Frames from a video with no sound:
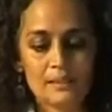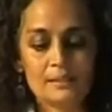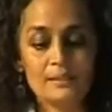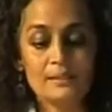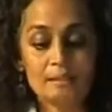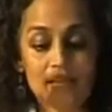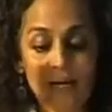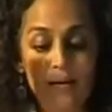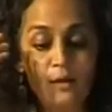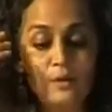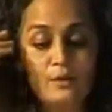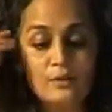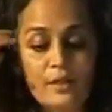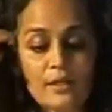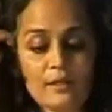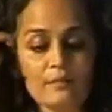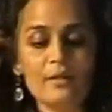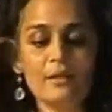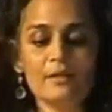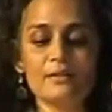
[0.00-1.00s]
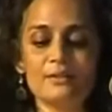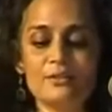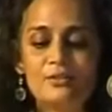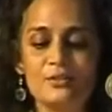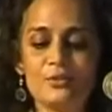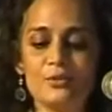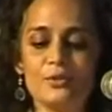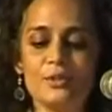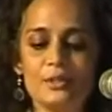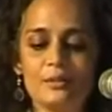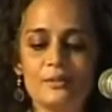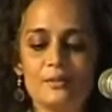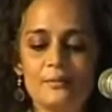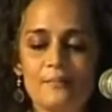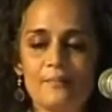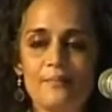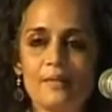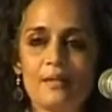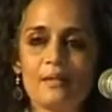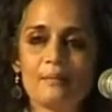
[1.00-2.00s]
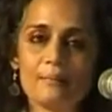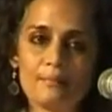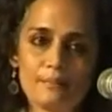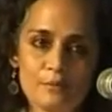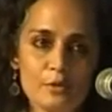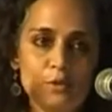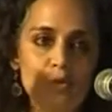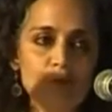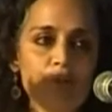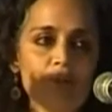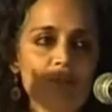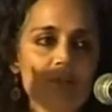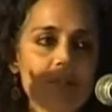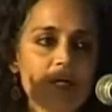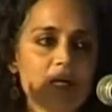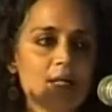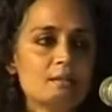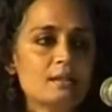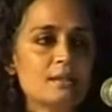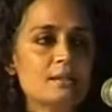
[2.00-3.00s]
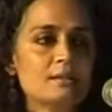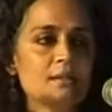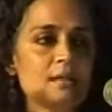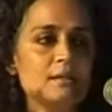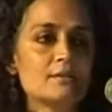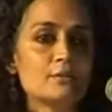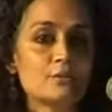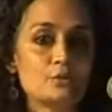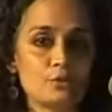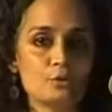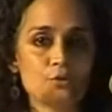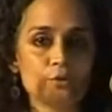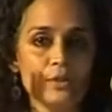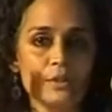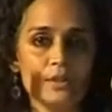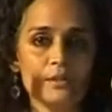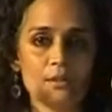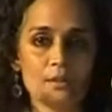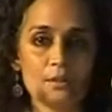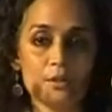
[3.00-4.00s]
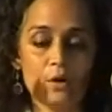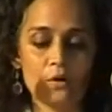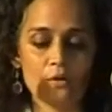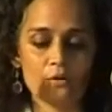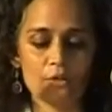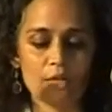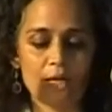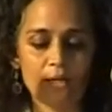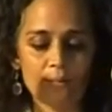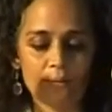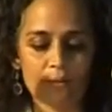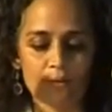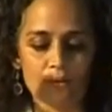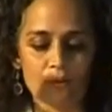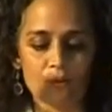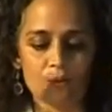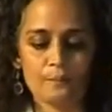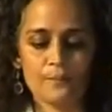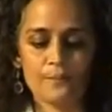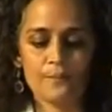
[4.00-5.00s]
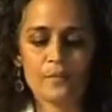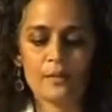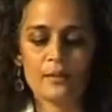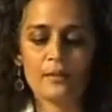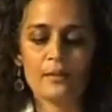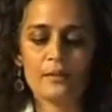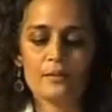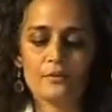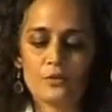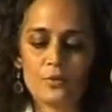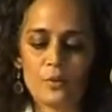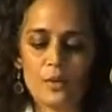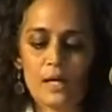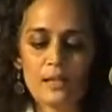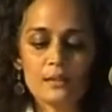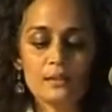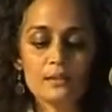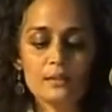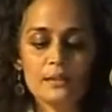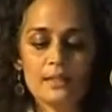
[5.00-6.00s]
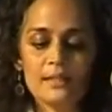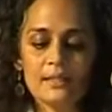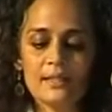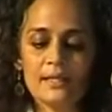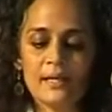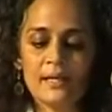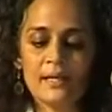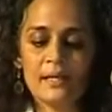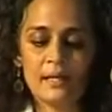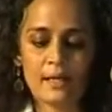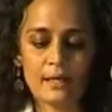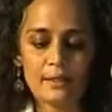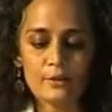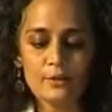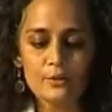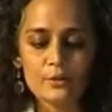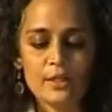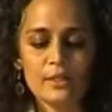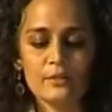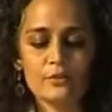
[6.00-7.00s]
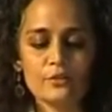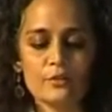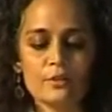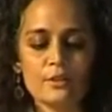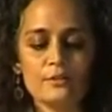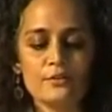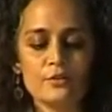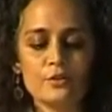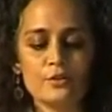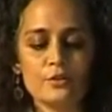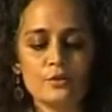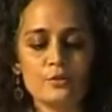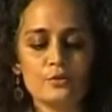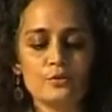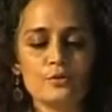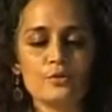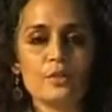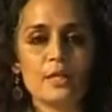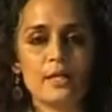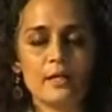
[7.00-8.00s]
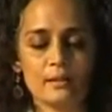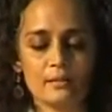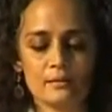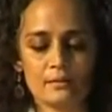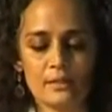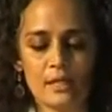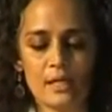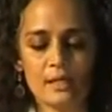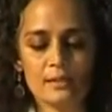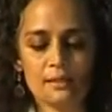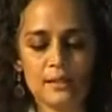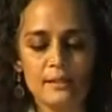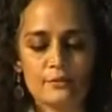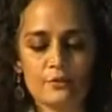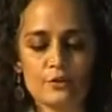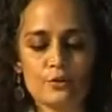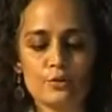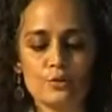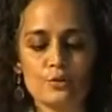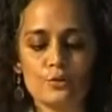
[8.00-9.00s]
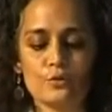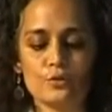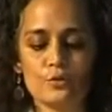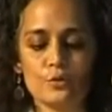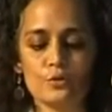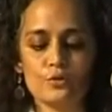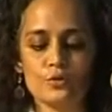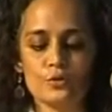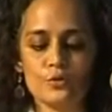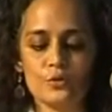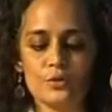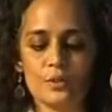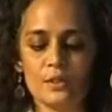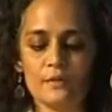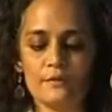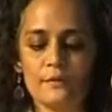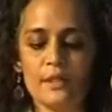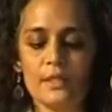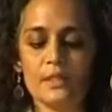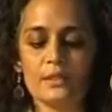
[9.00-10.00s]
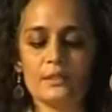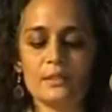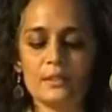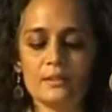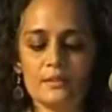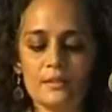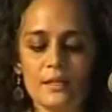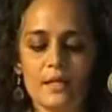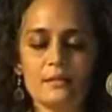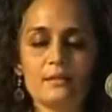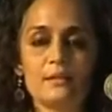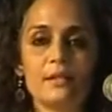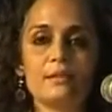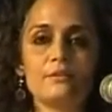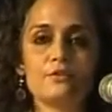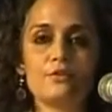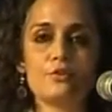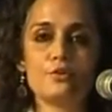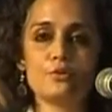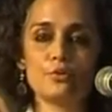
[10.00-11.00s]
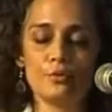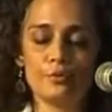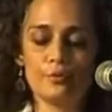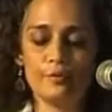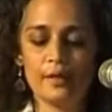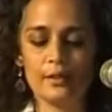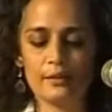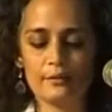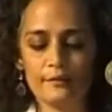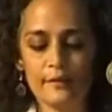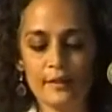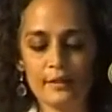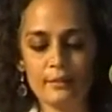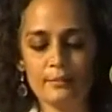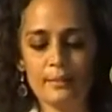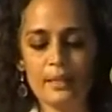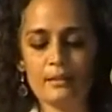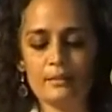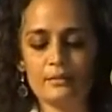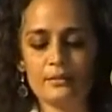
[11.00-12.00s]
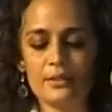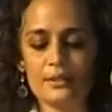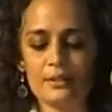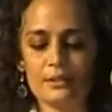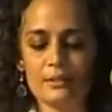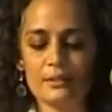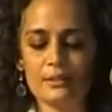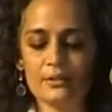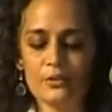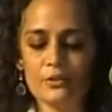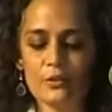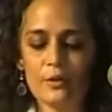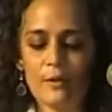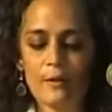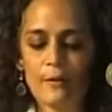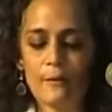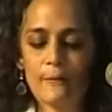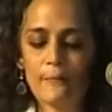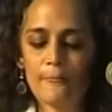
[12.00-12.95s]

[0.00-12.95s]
But now they've understood it, though the Tatas understood it a long time ago. So other than their educational institutes like Tata Institute of Social Service and Tata Institute of Fundamental Research,